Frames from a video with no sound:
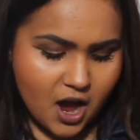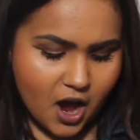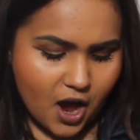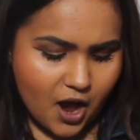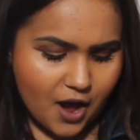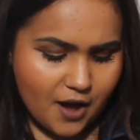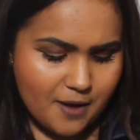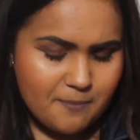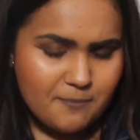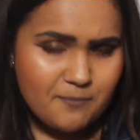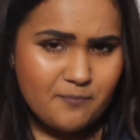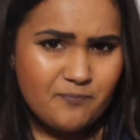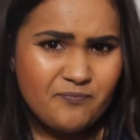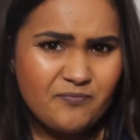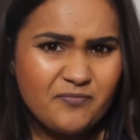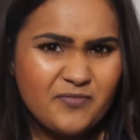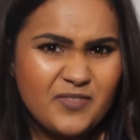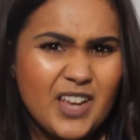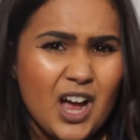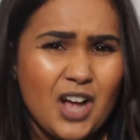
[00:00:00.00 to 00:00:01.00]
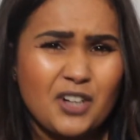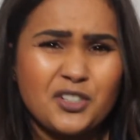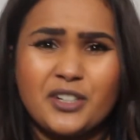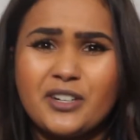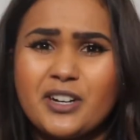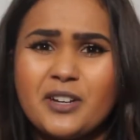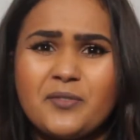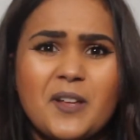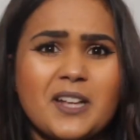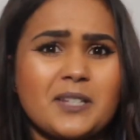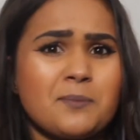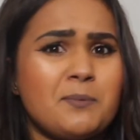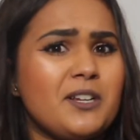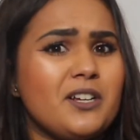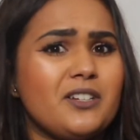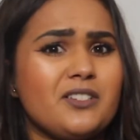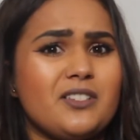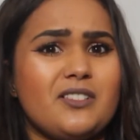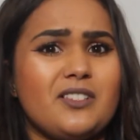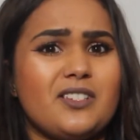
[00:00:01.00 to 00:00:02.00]
Yeah, I don't know if that's
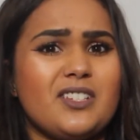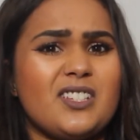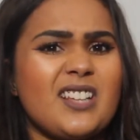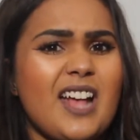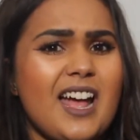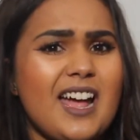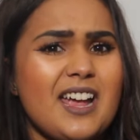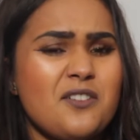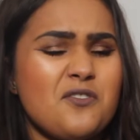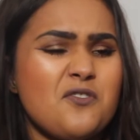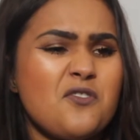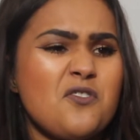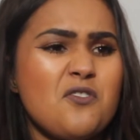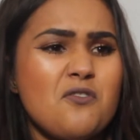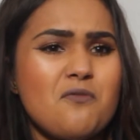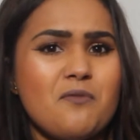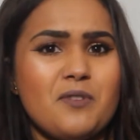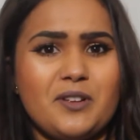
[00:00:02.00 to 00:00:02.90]
because of the sale,